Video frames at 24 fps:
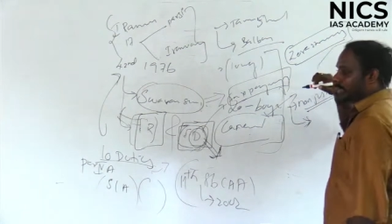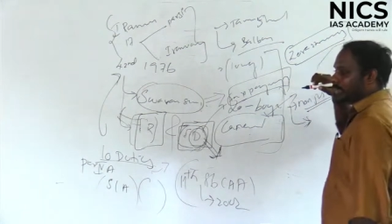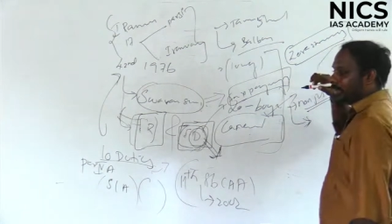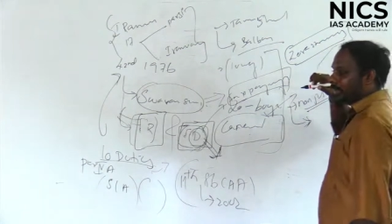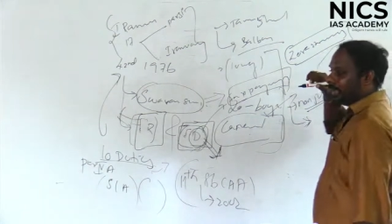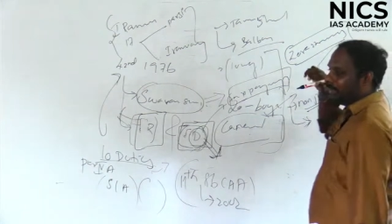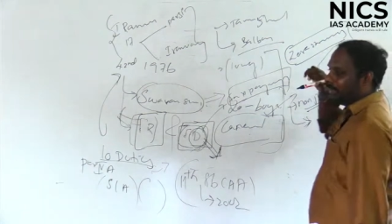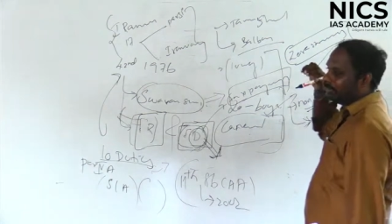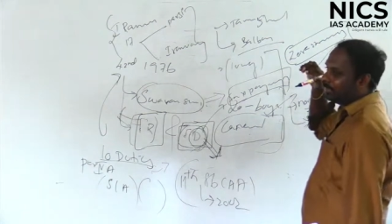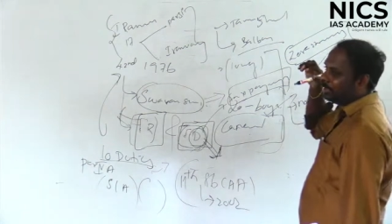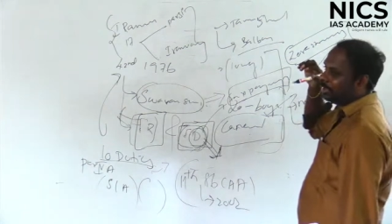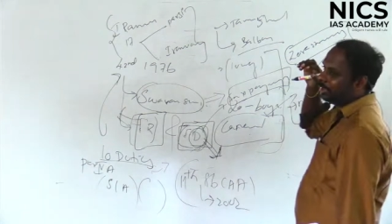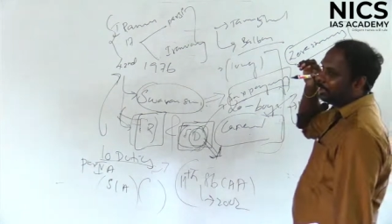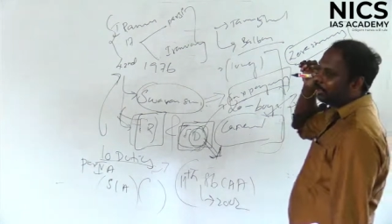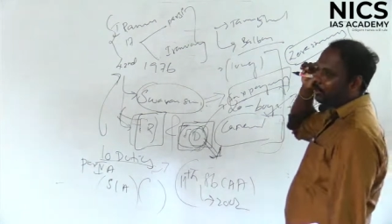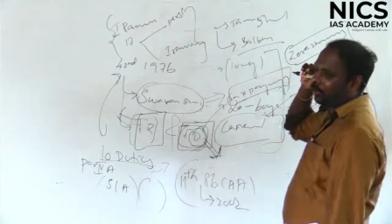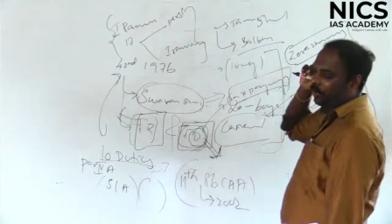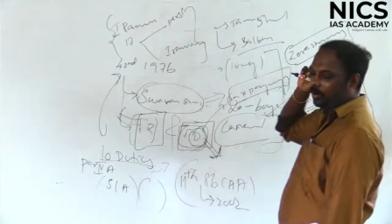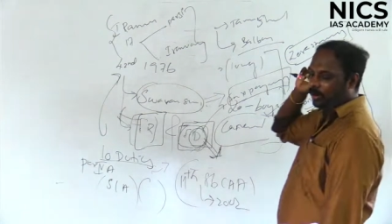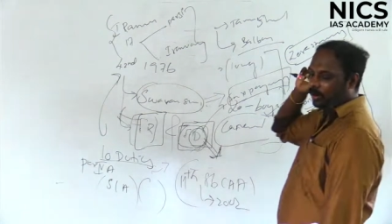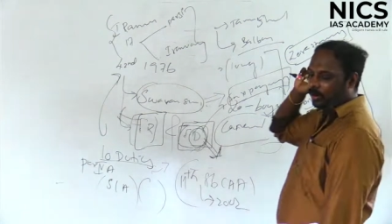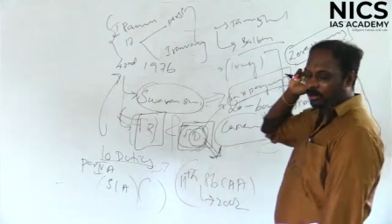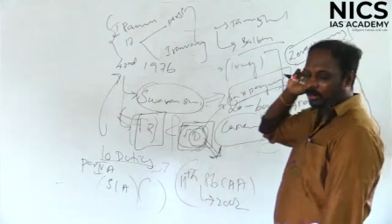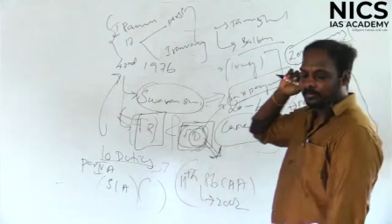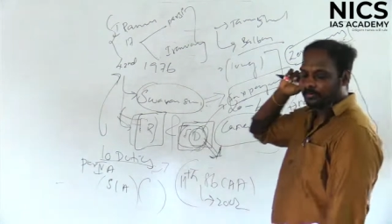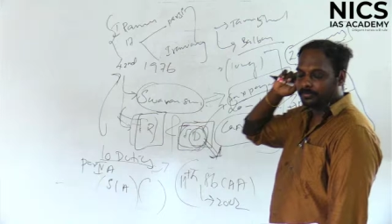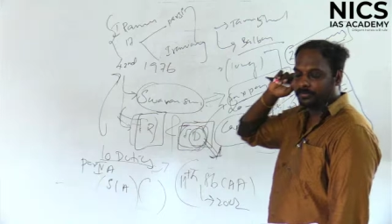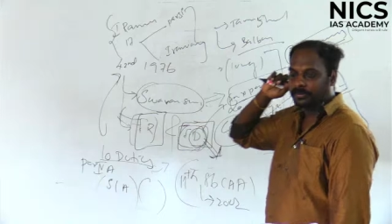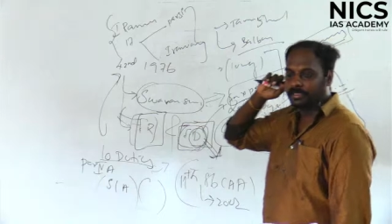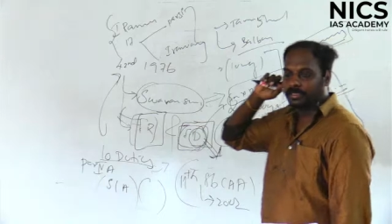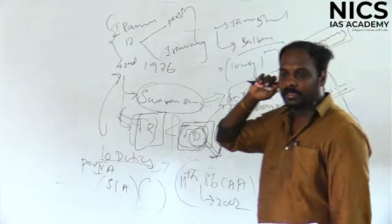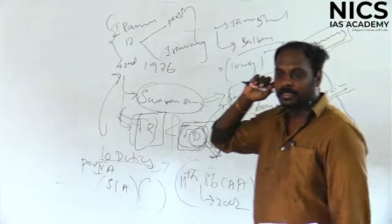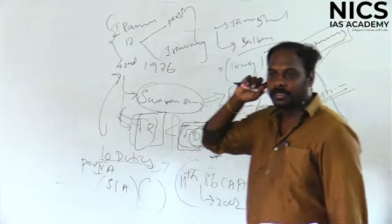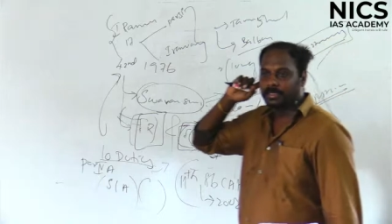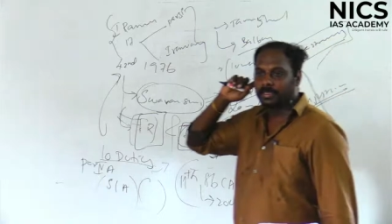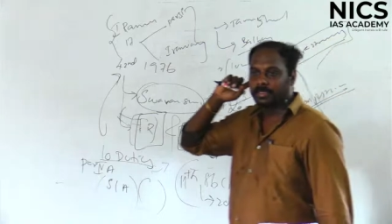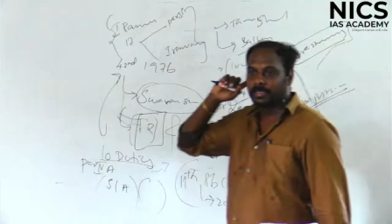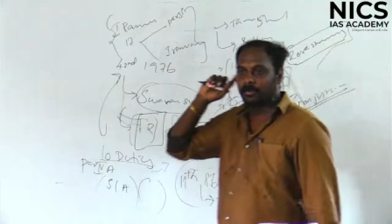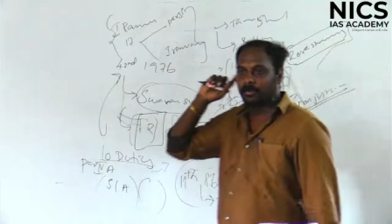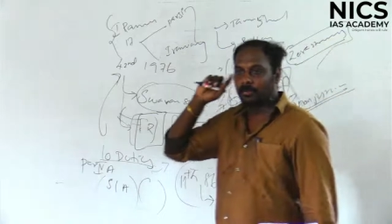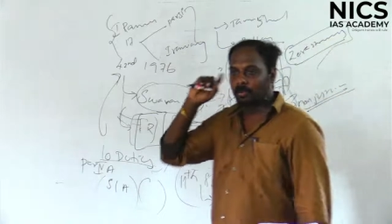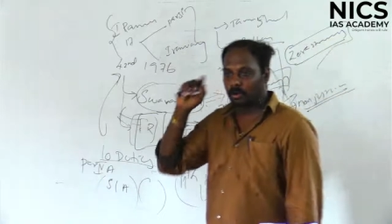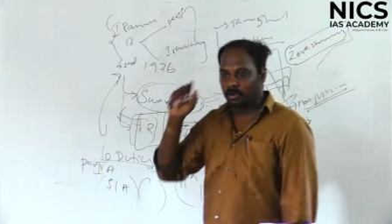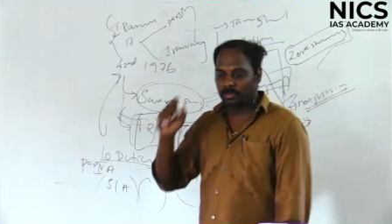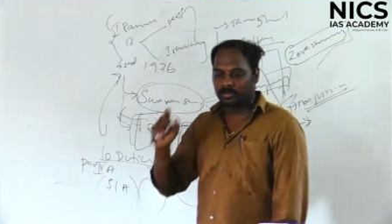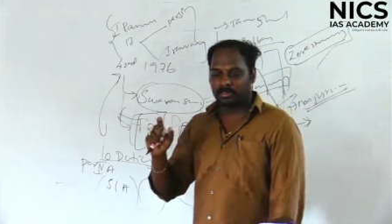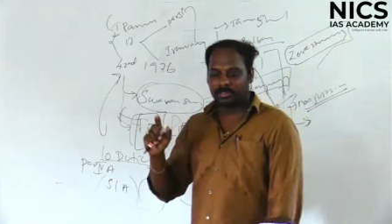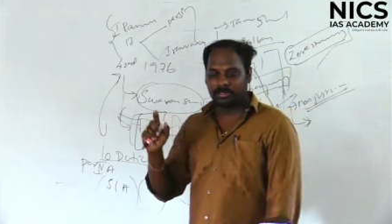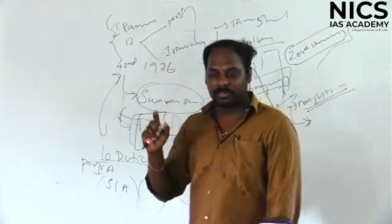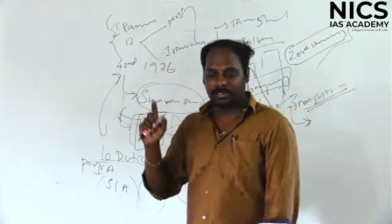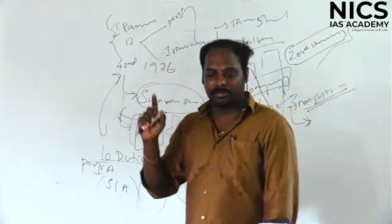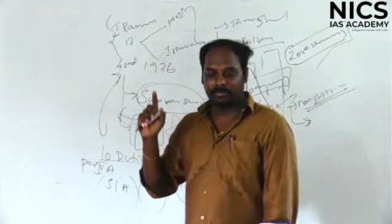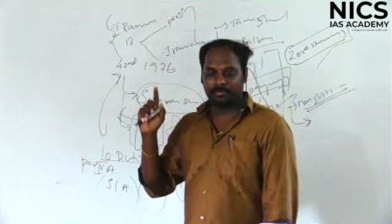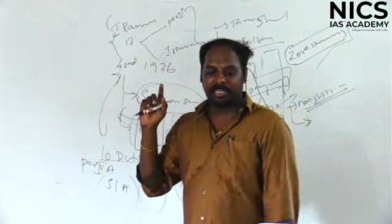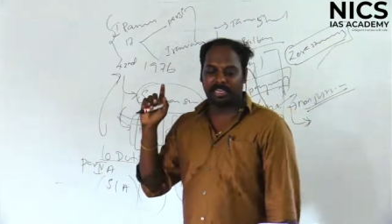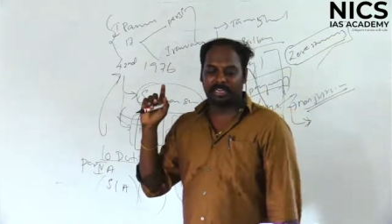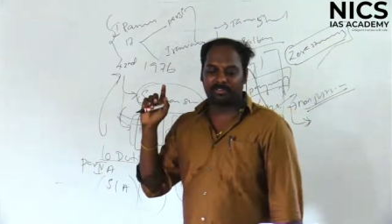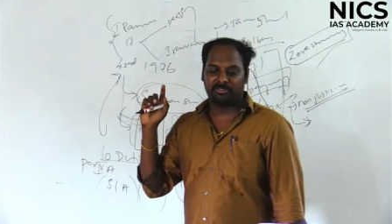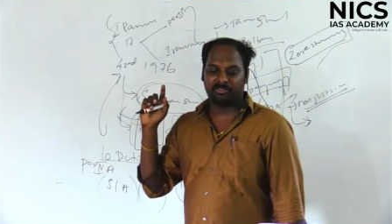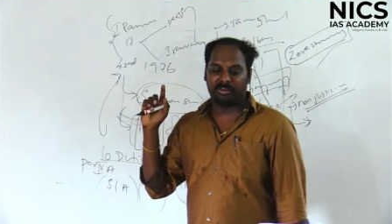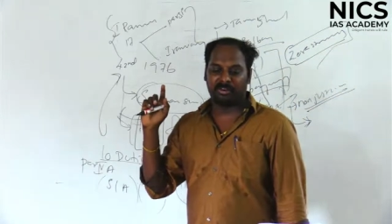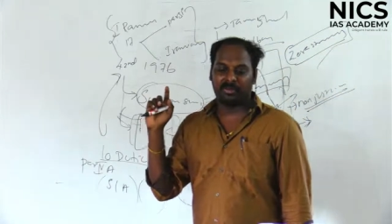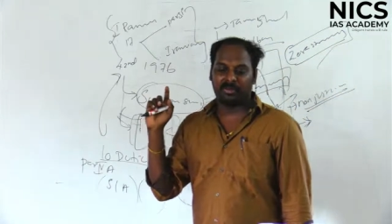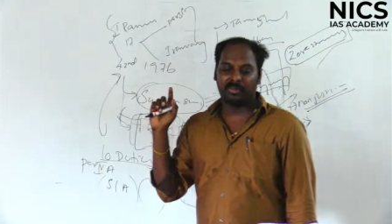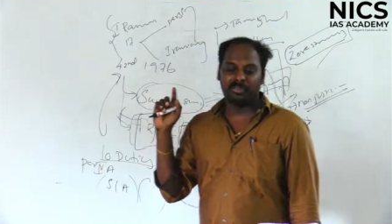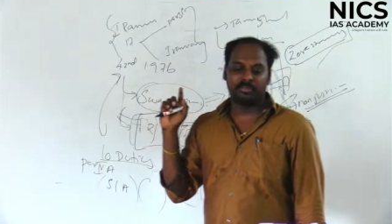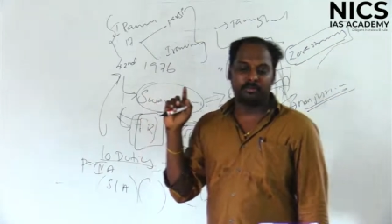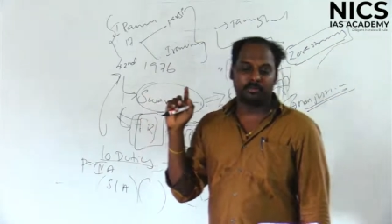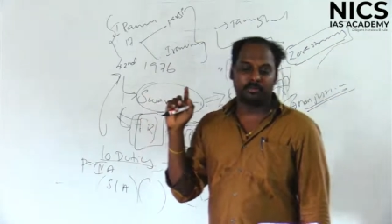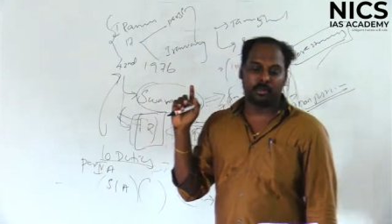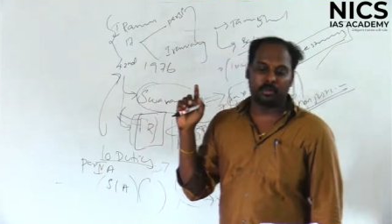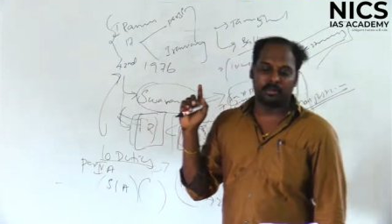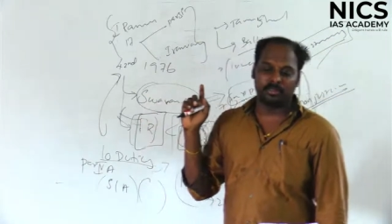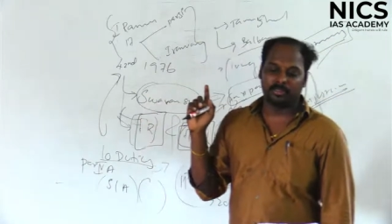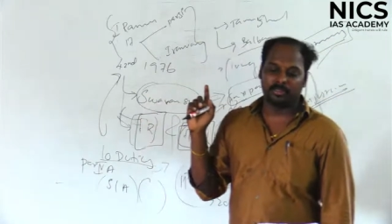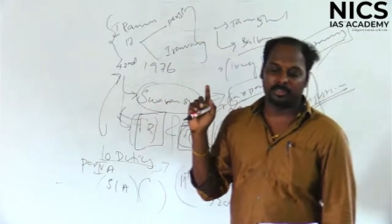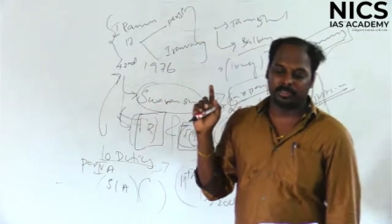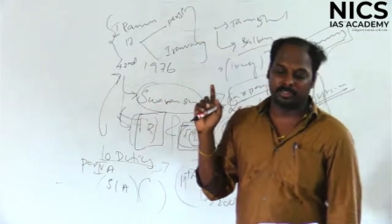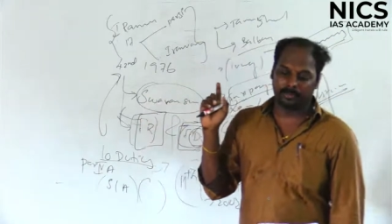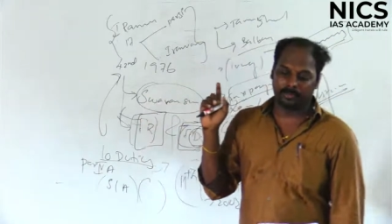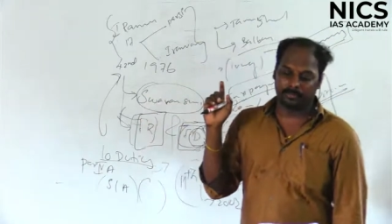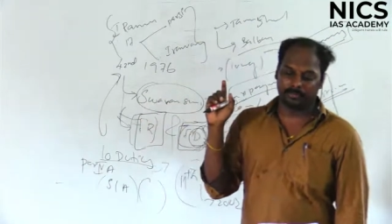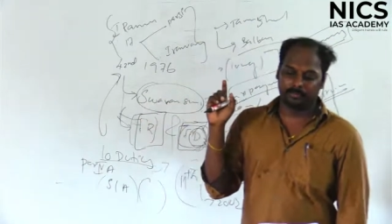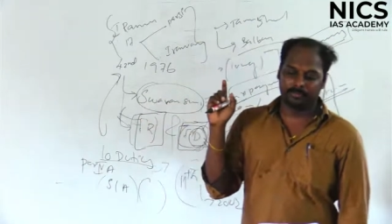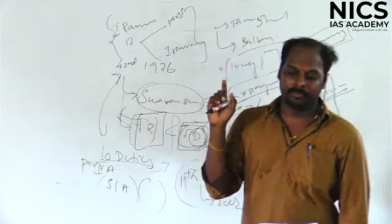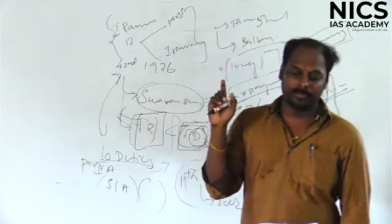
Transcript: having a god, the monotheism, they are following monotheism,